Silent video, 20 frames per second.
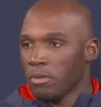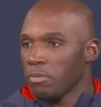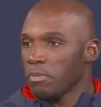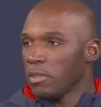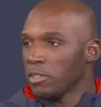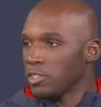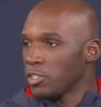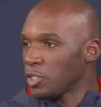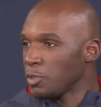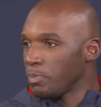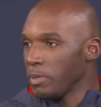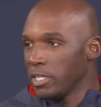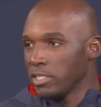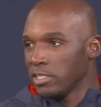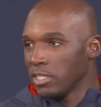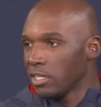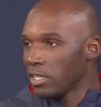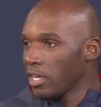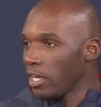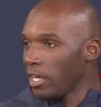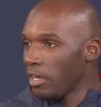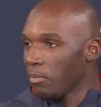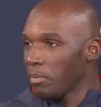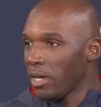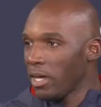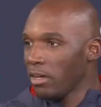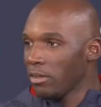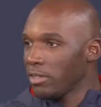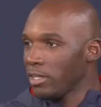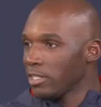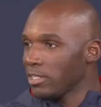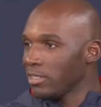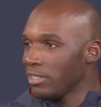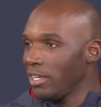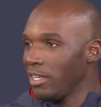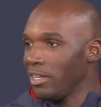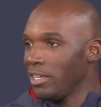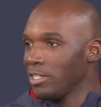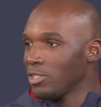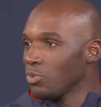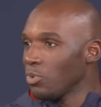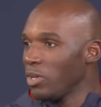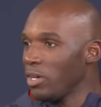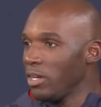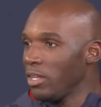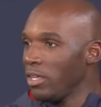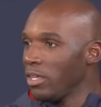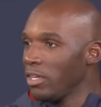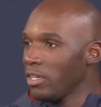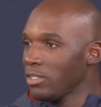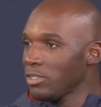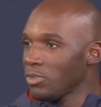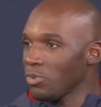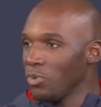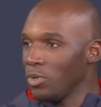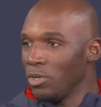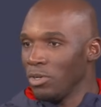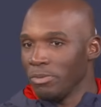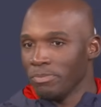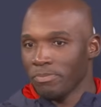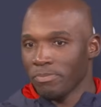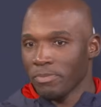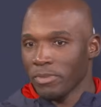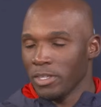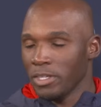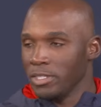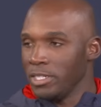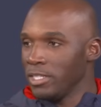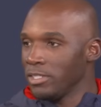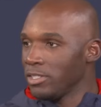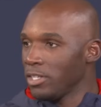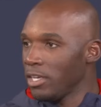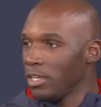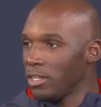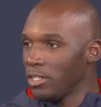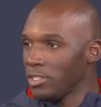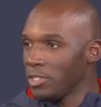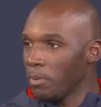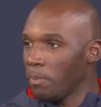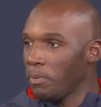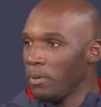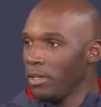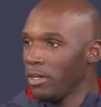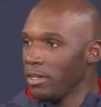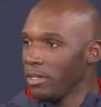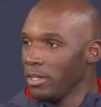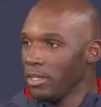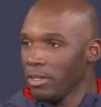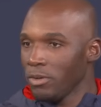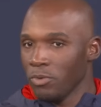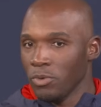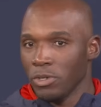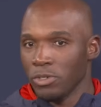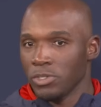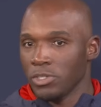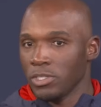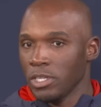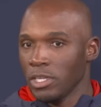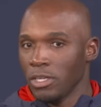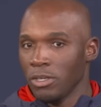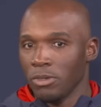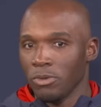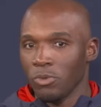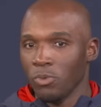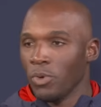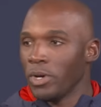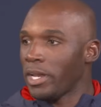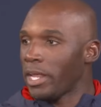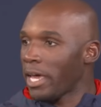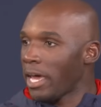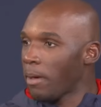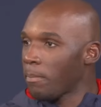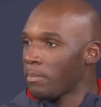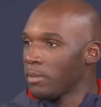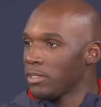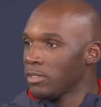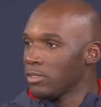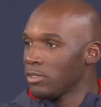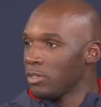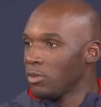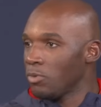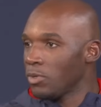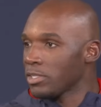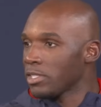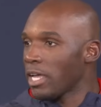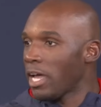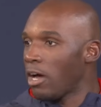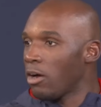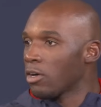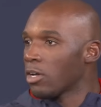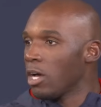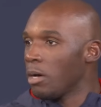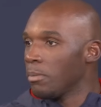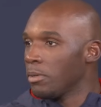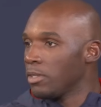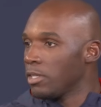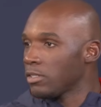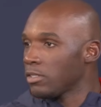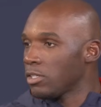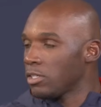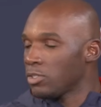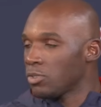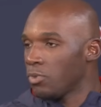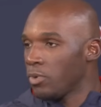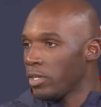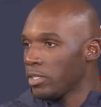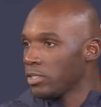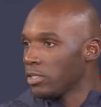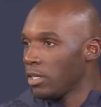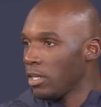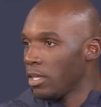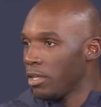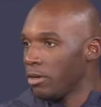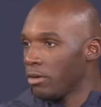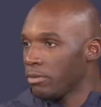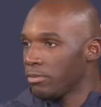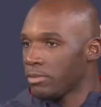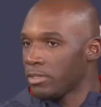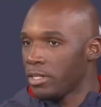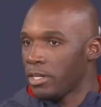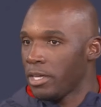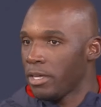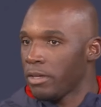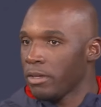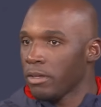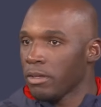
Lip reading: The suspension came out. It is what it is. Well, Denzel is appealing it. We'll see what happens and what's the outcome of this situation later today.